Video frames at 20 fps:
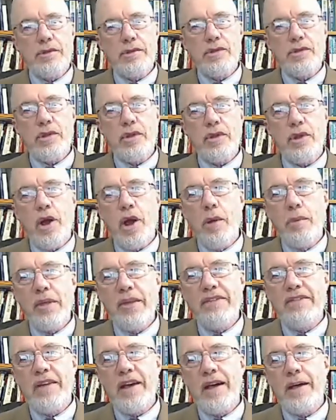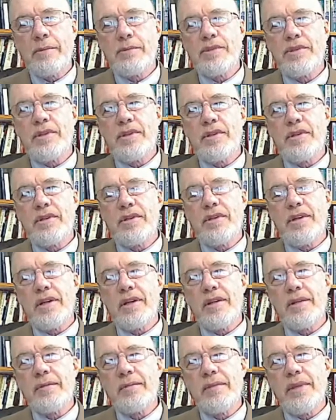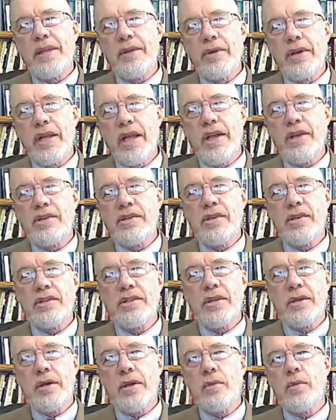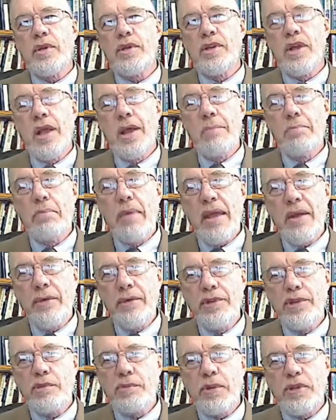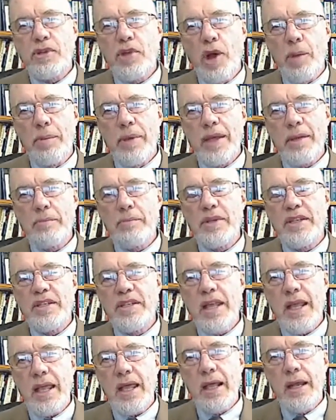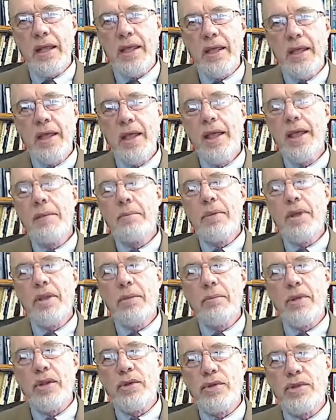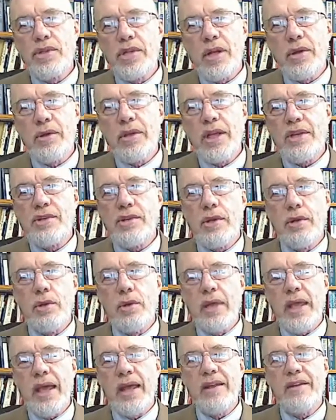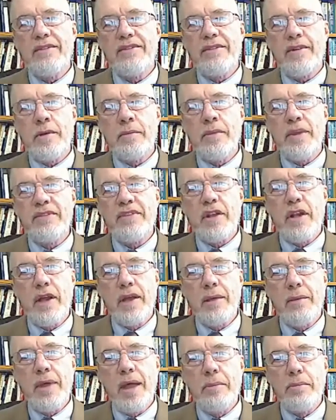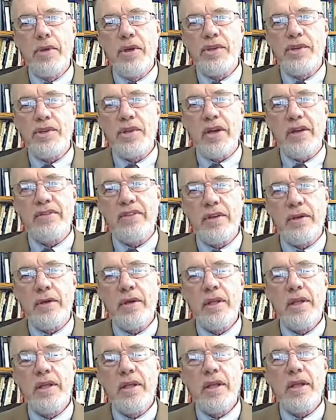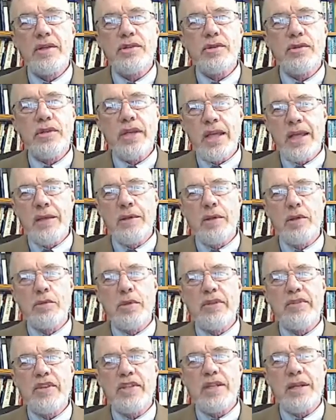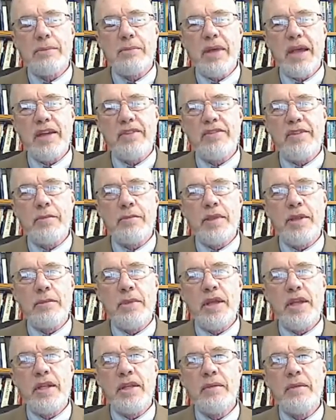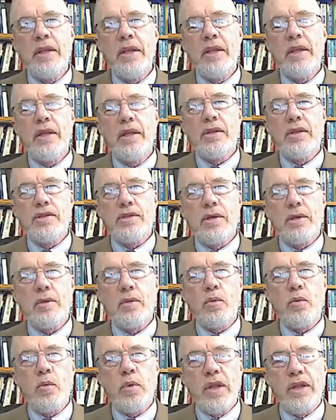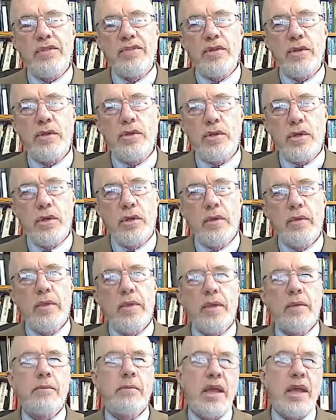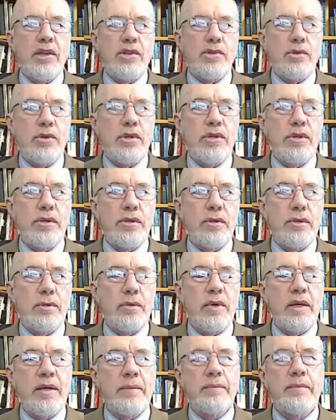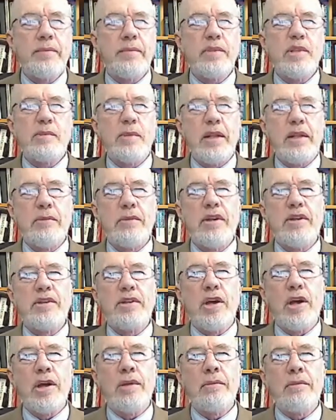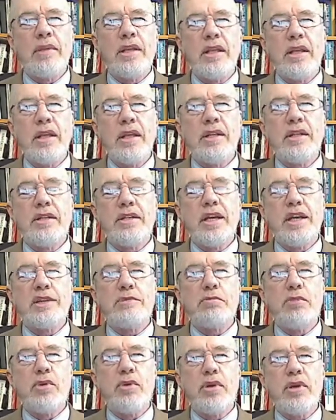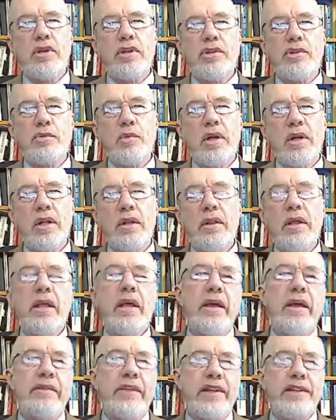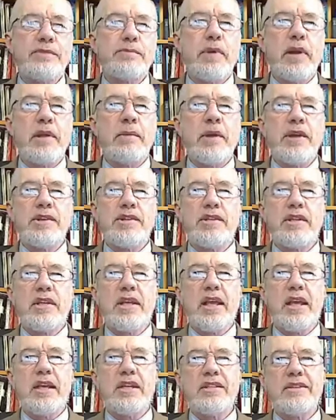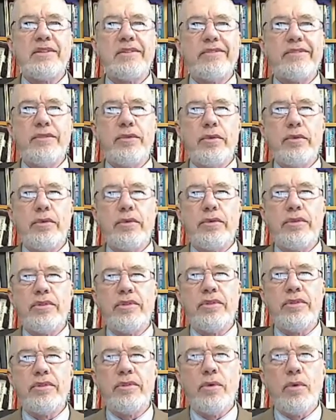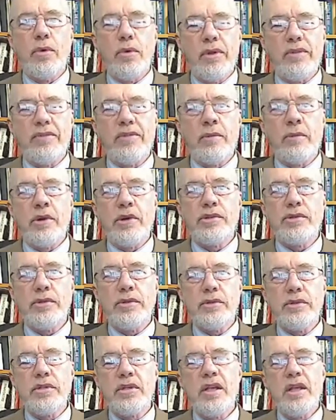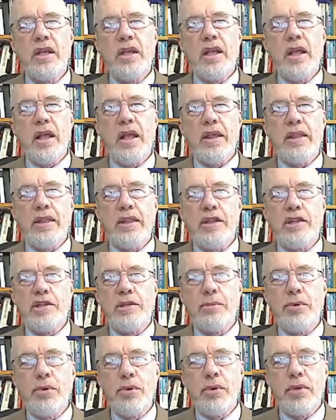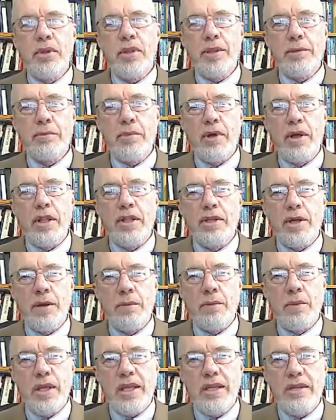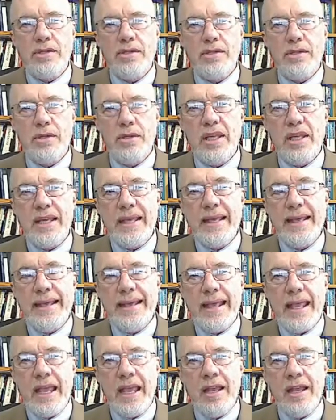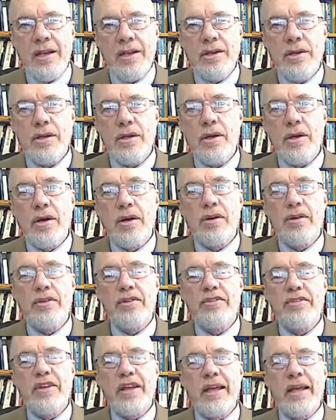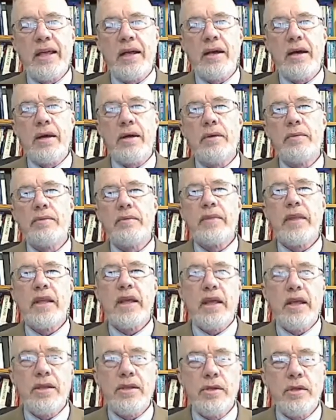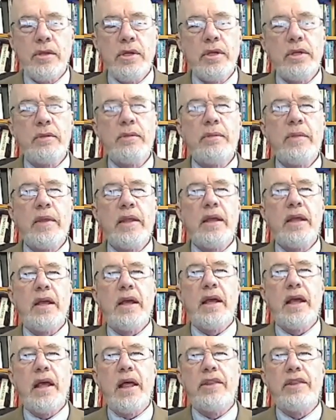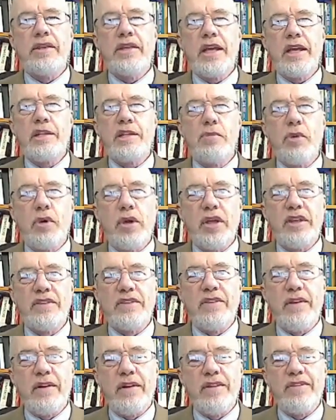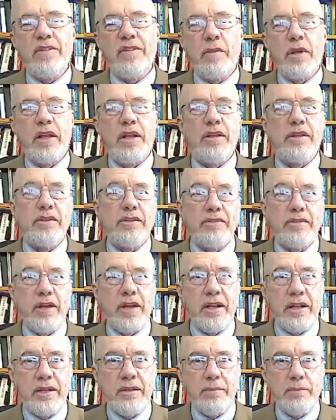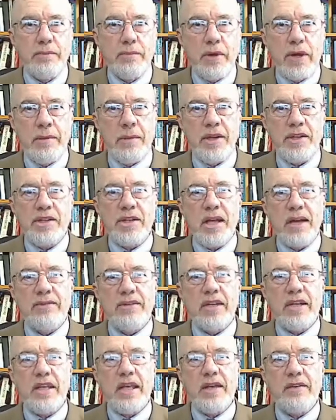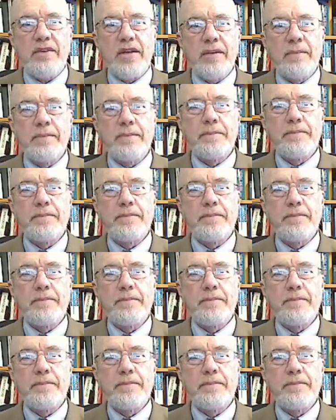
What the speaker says: sort of the hobby farms and irrigation and so on, which bear on this topic particularly, but also get you to look at it from, if you like, a bird's eye view, so taking a little bit of a step back from the immediate. So whatever you do, make sure you spend a bit of time in the textbook as well, and that's pretty much the case for all of the modules. That it's important that by the time we get the end of our unit, the textbook is very familiar. You've read it pretty much cover to cover.